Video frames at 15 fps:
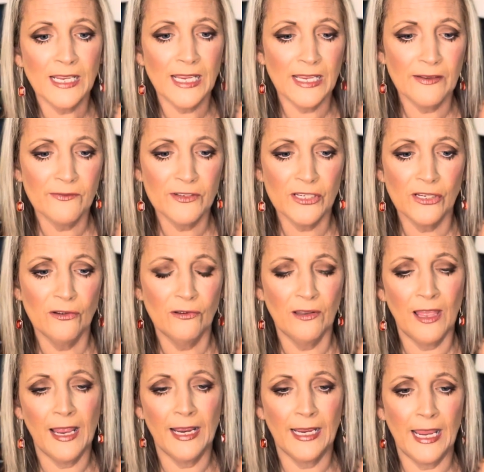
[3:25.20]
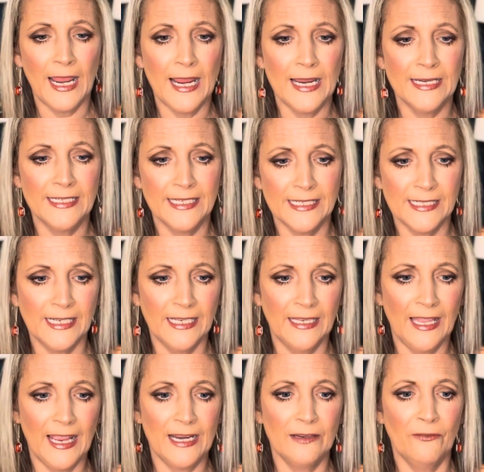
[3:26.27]
gives you like a
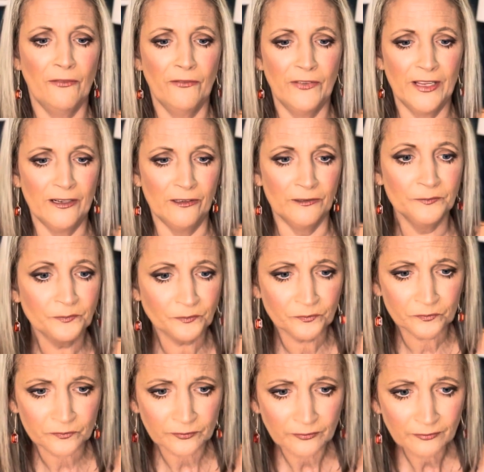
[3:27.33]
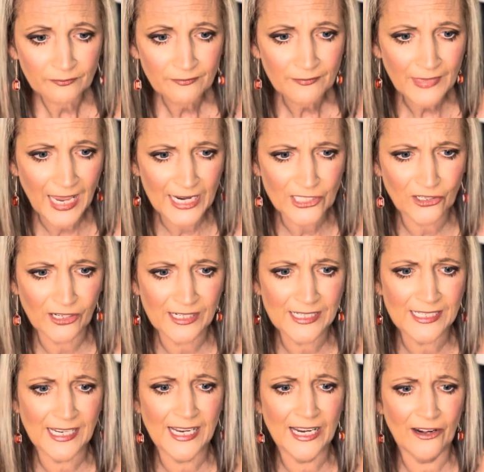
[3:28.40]
Disneyland feel. As you can
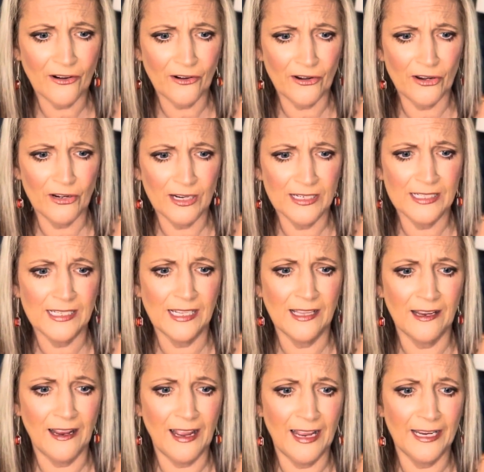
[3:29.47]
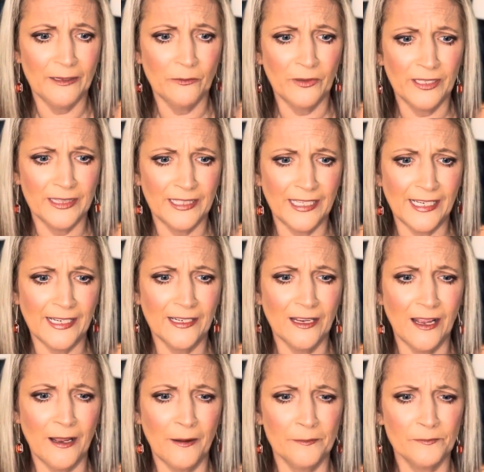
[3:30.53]
see here, you can see the guy with the
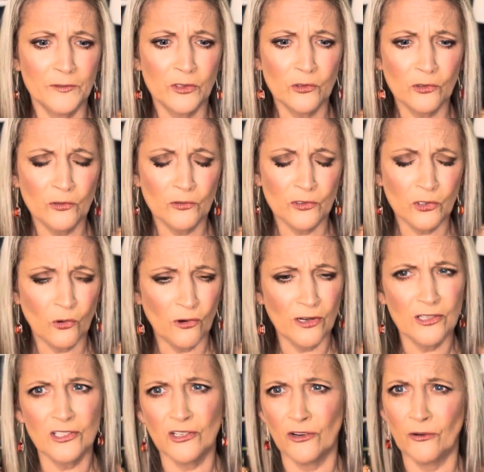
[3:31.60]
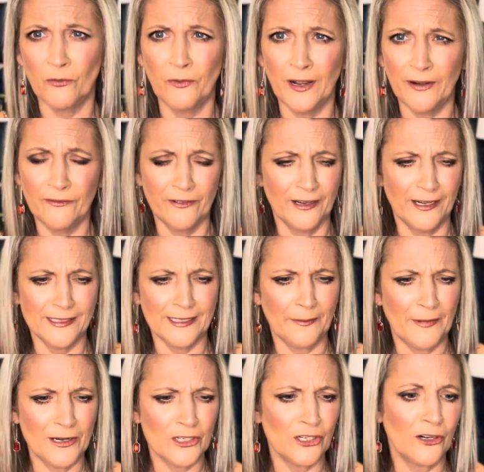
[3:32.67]
torch or whatever it is, I'm
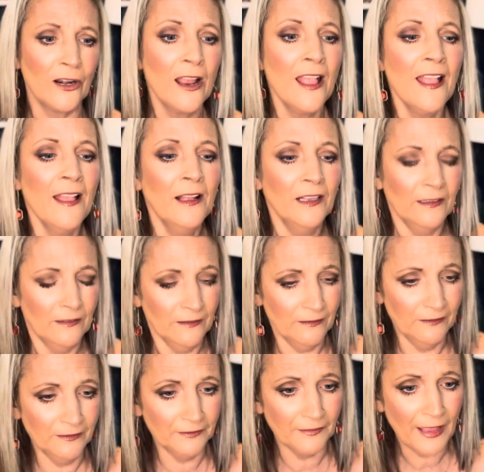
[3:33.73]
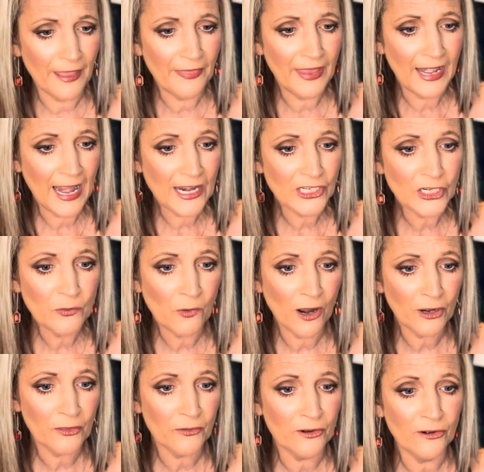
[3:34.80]
not sure. And then as you
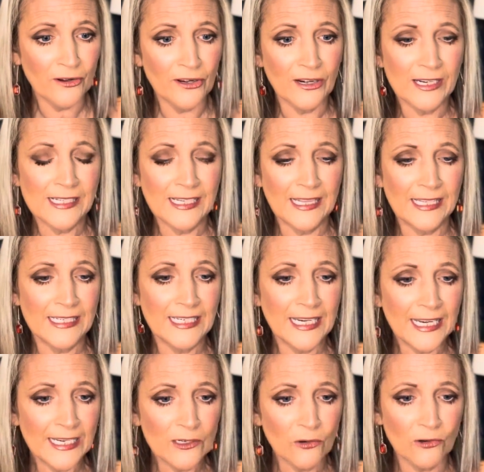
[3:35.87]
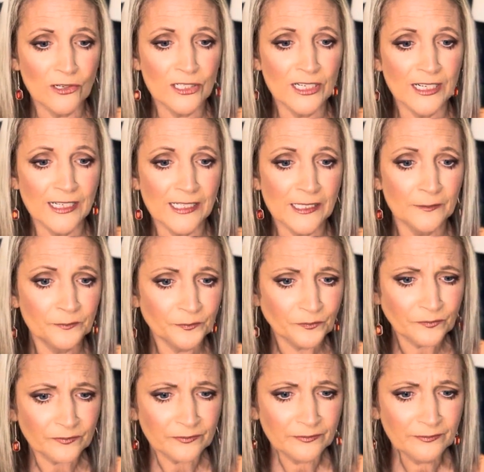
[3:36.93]
walk through, you can see the tiki torches.
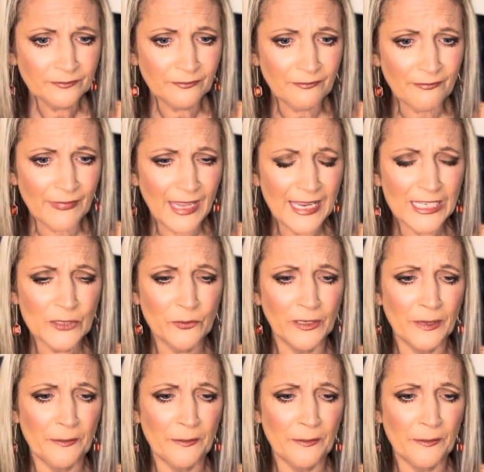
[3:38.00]
It's really